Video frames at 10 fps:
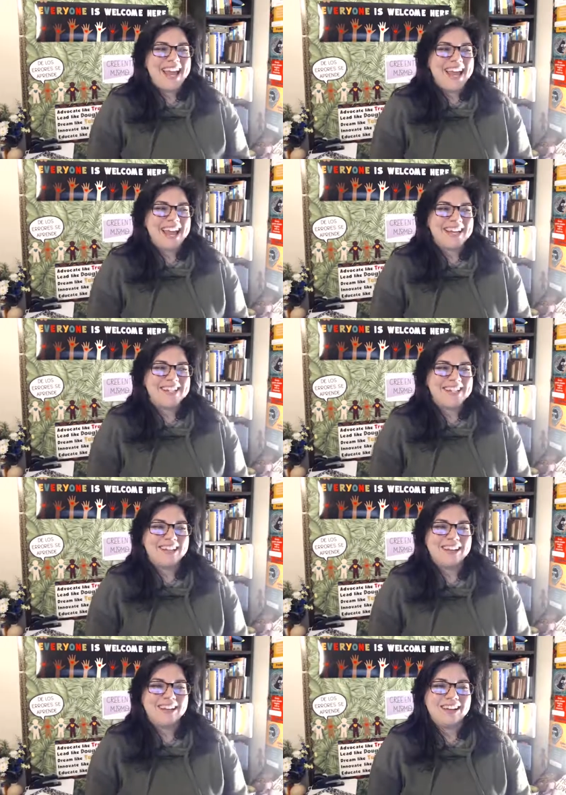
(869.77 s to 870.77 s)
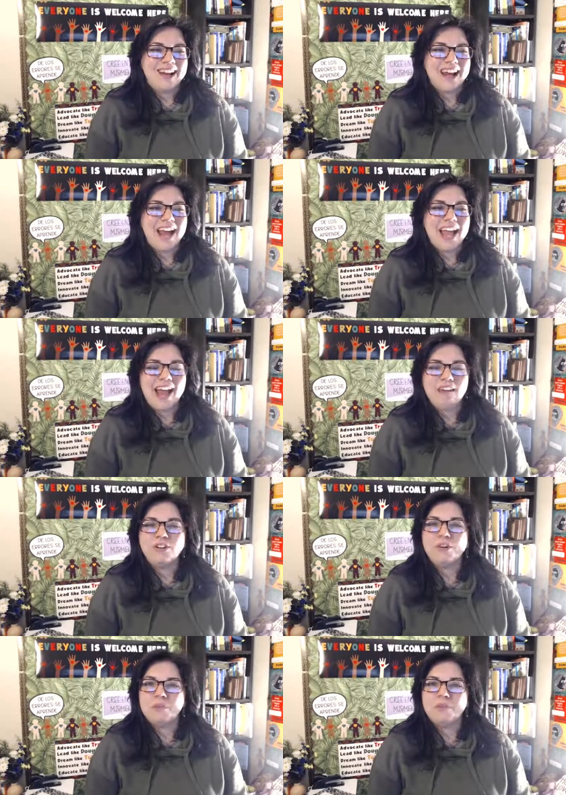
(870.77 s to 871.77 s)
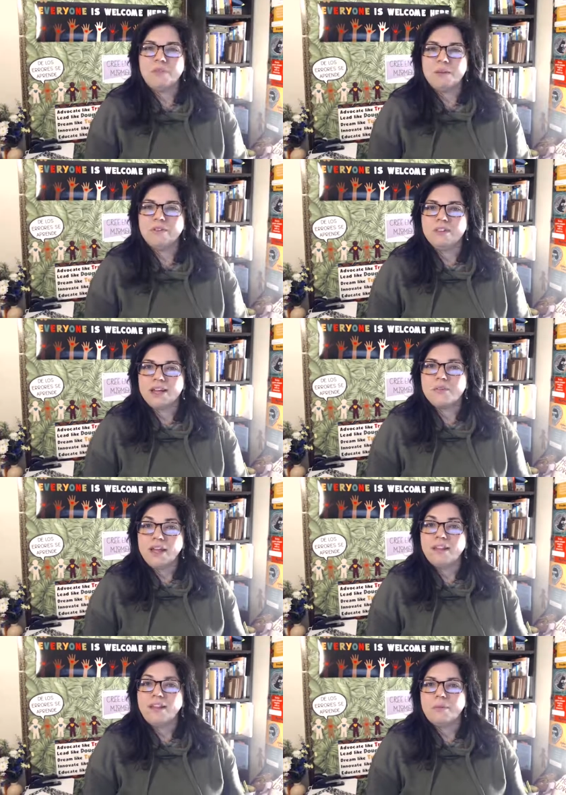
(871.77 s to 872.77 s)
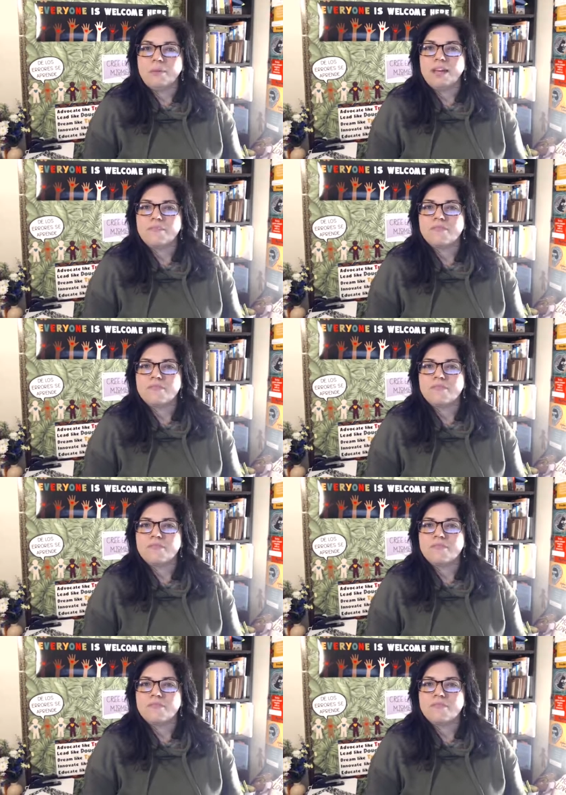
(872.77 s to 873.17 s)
and I have a group of people that depend on me.